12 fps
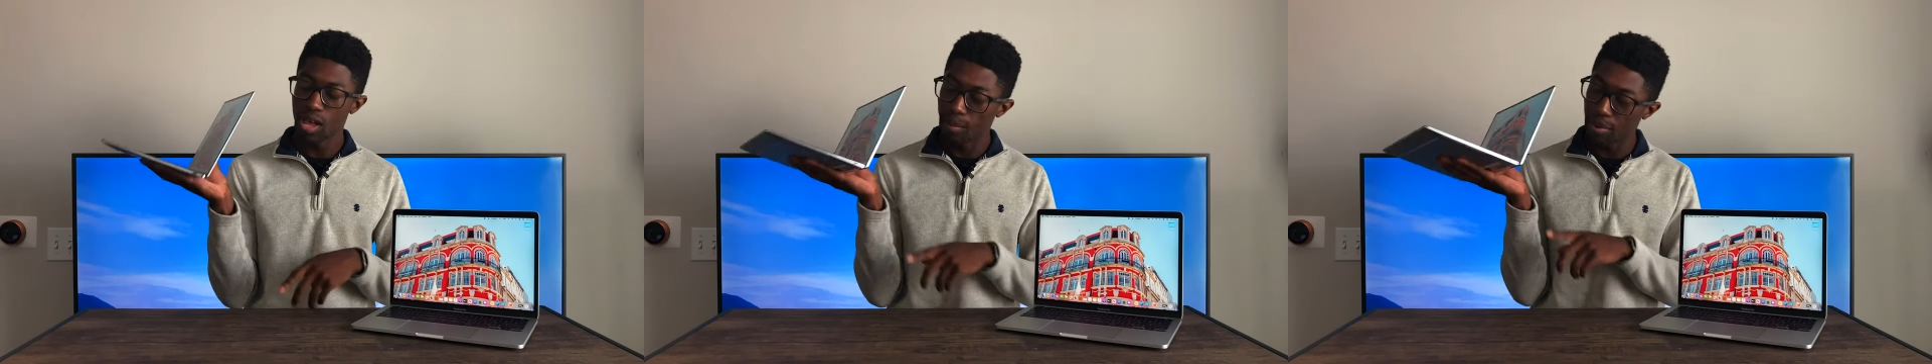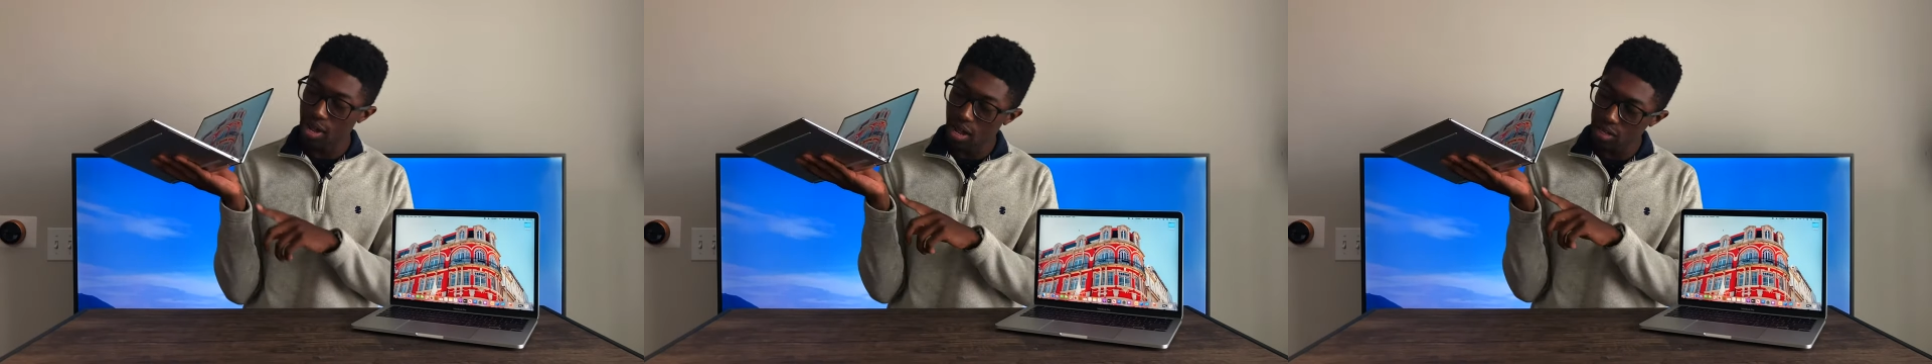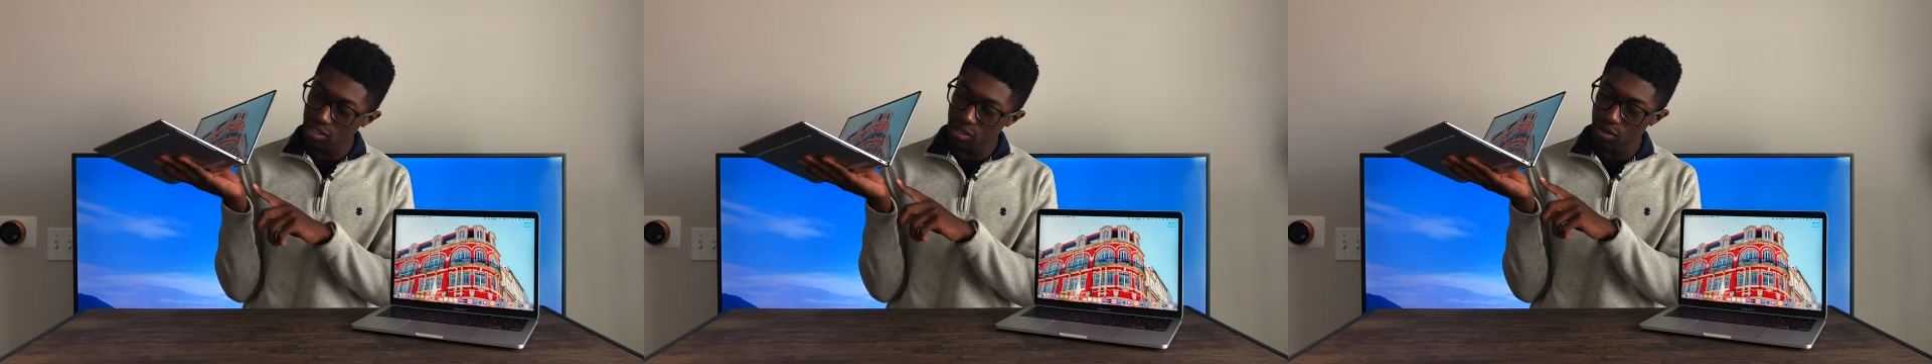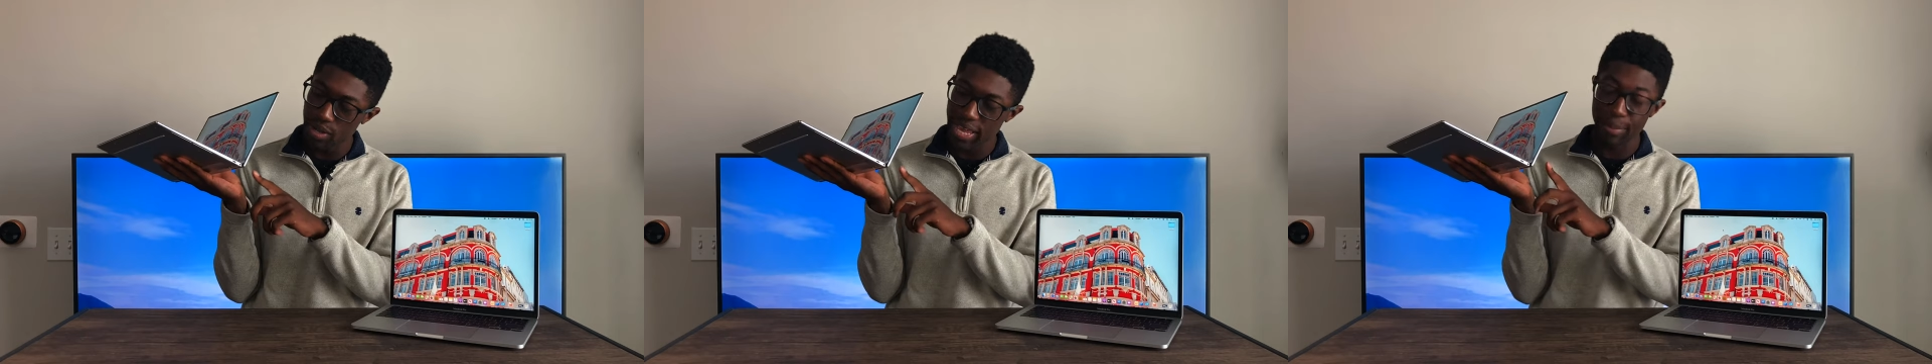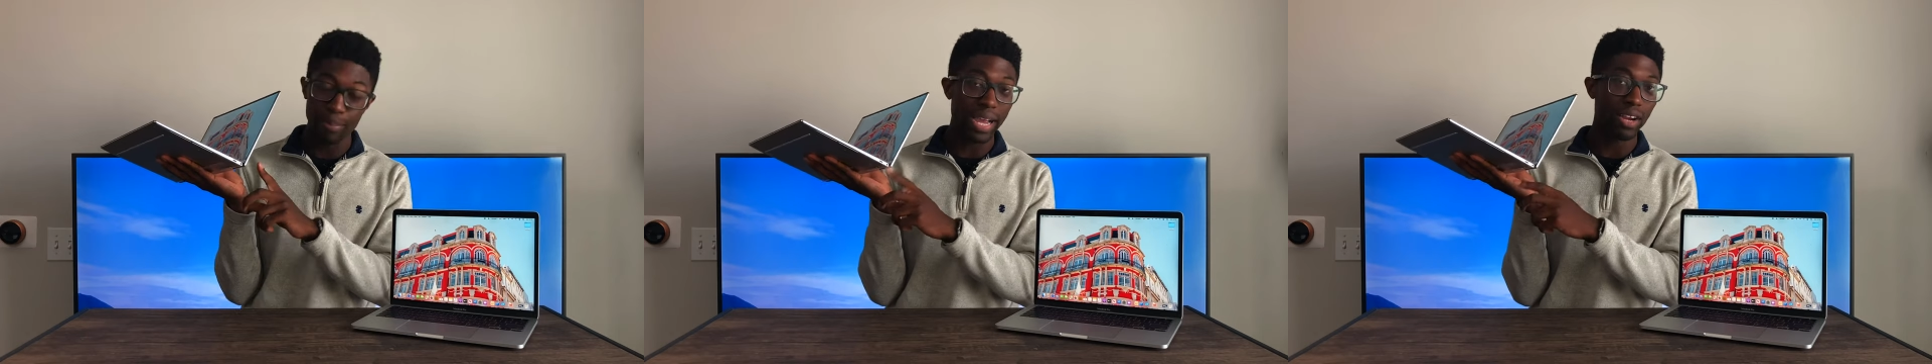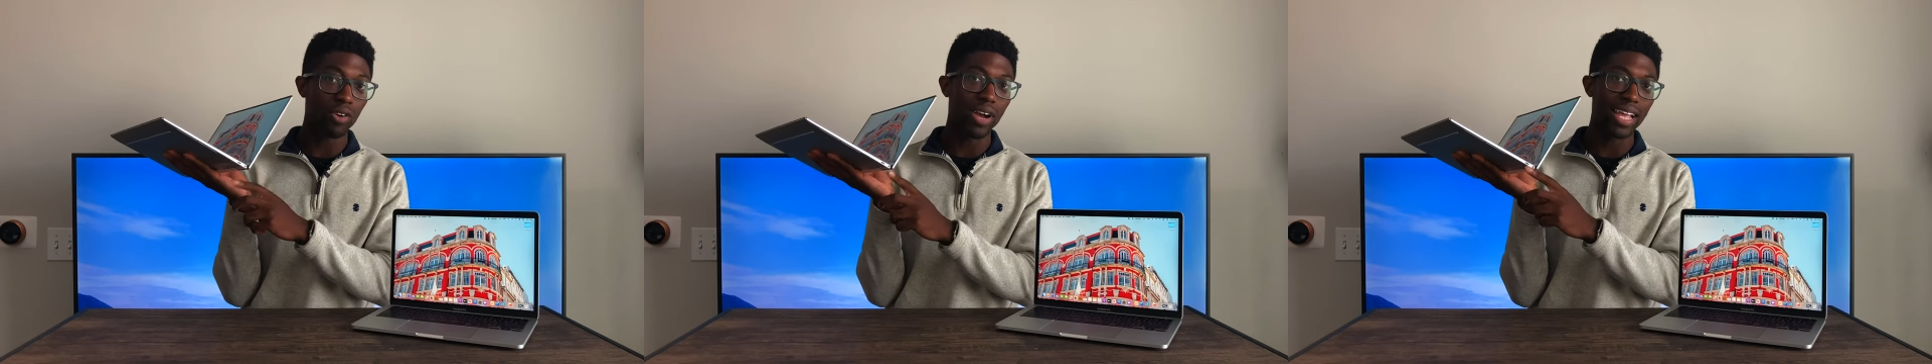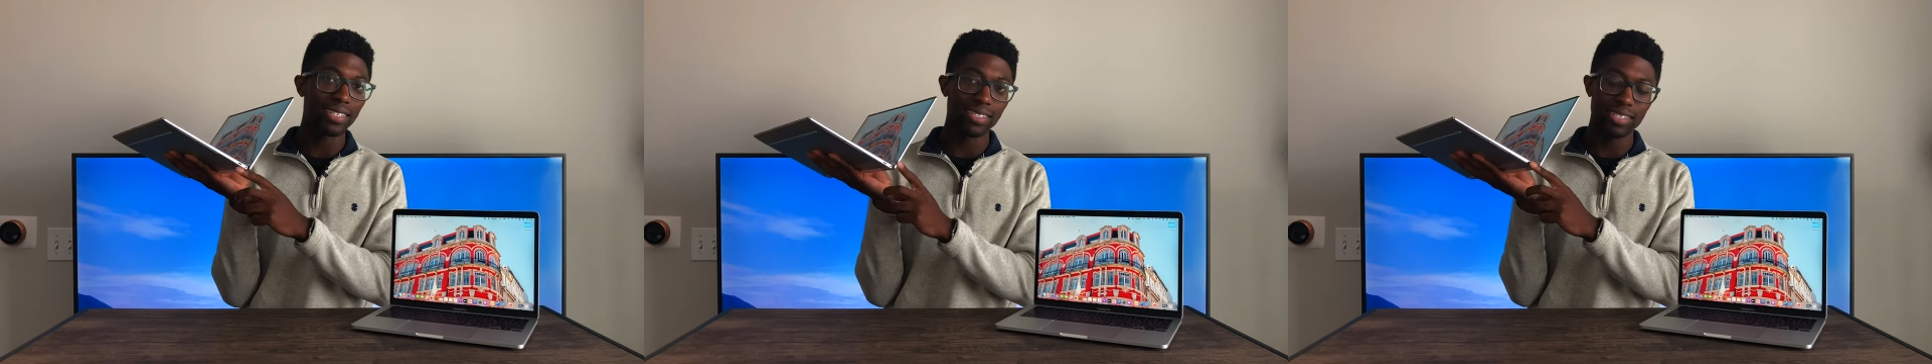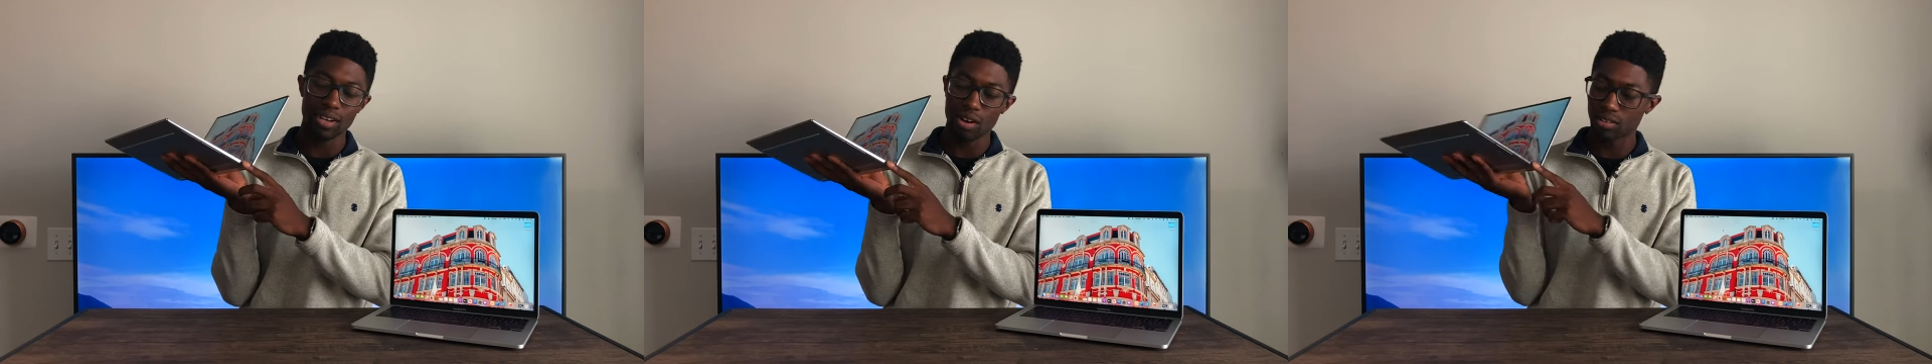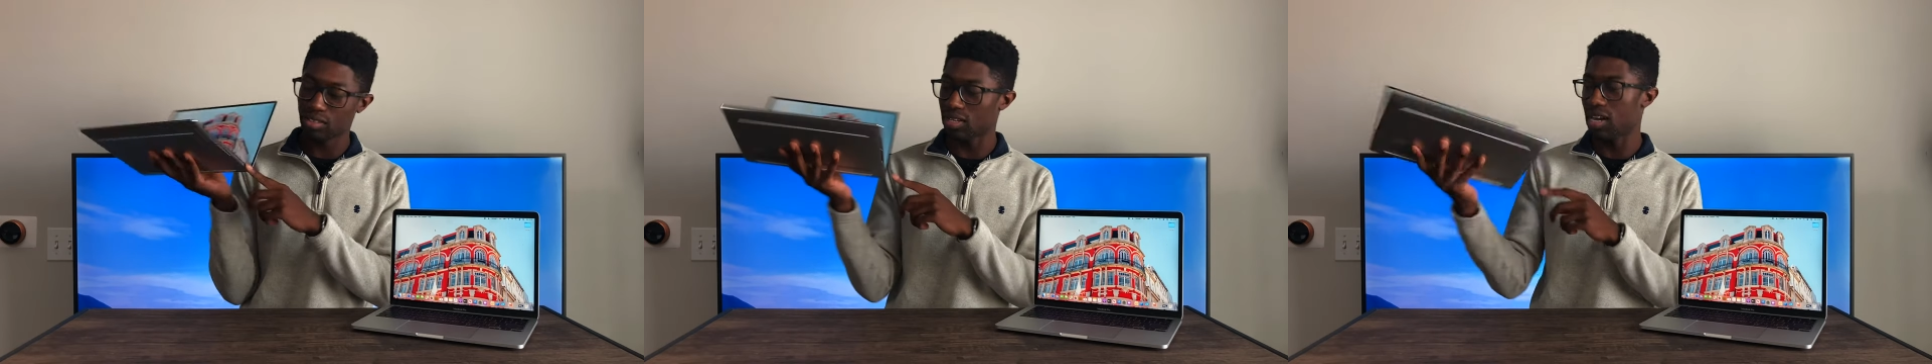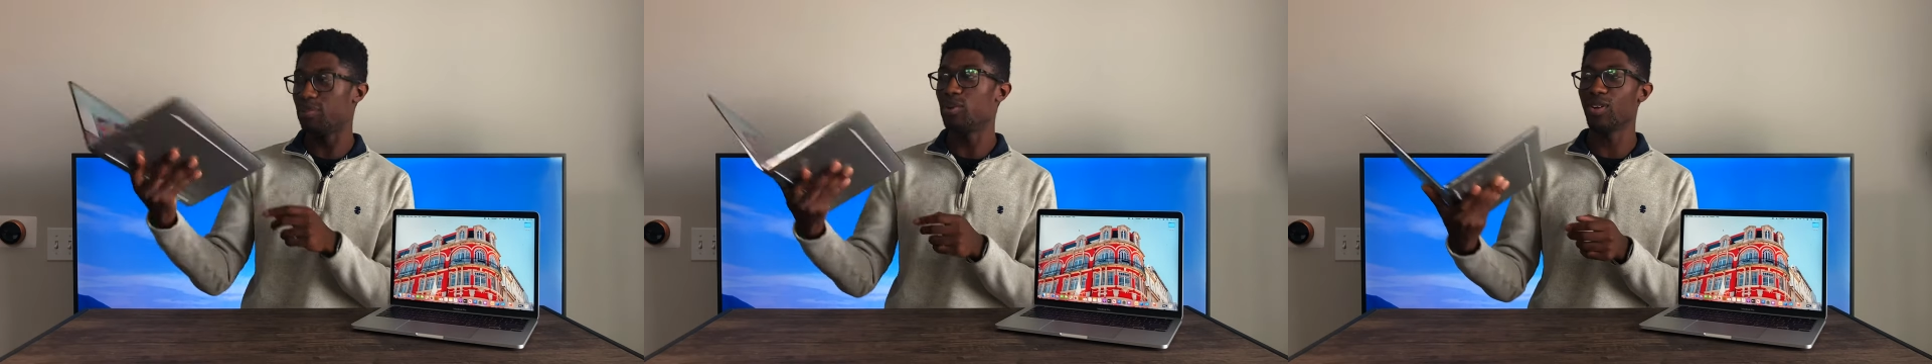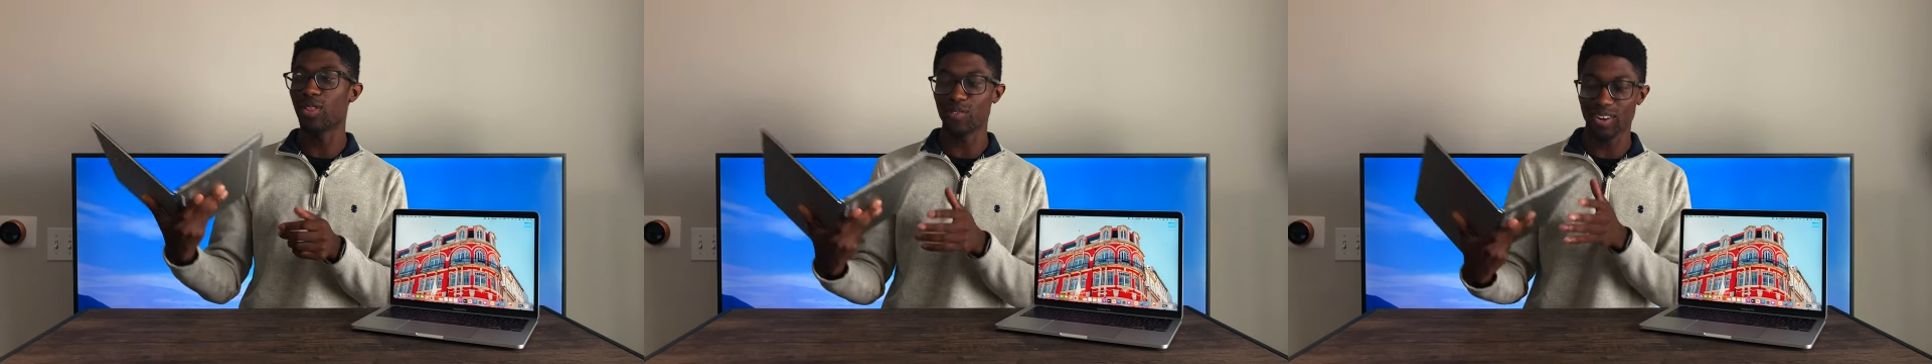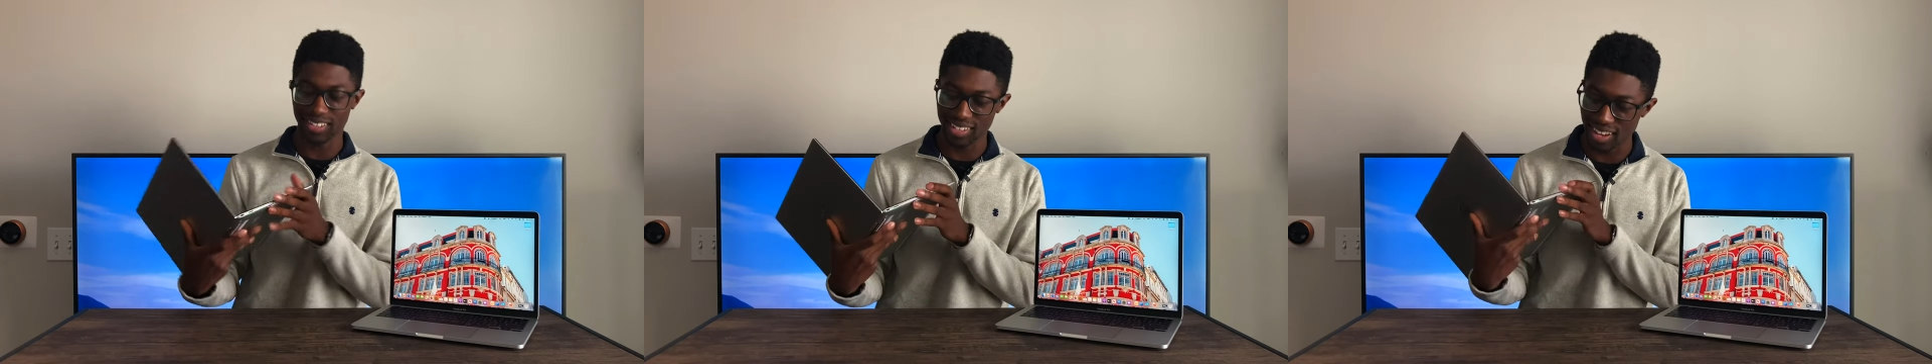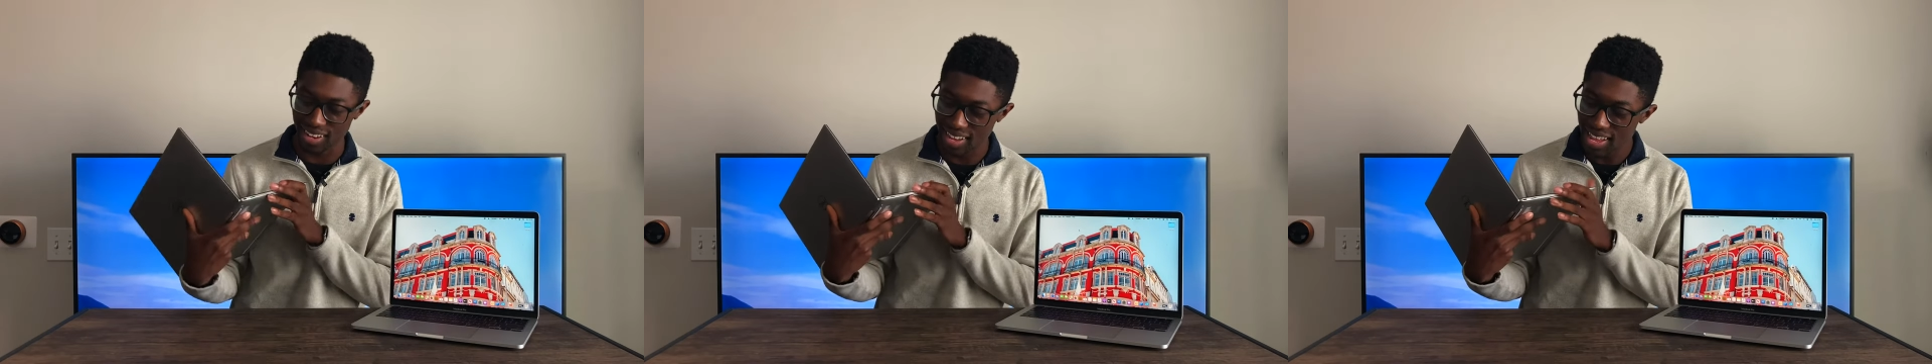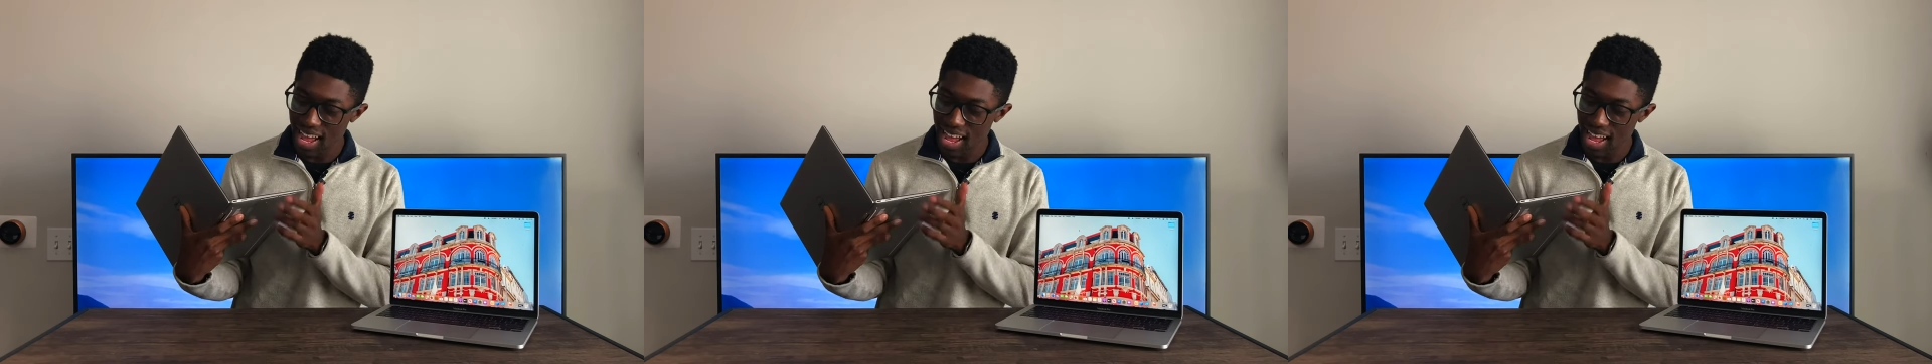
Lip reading: but also a micro SD card slot. I'm pointing on the wrong side.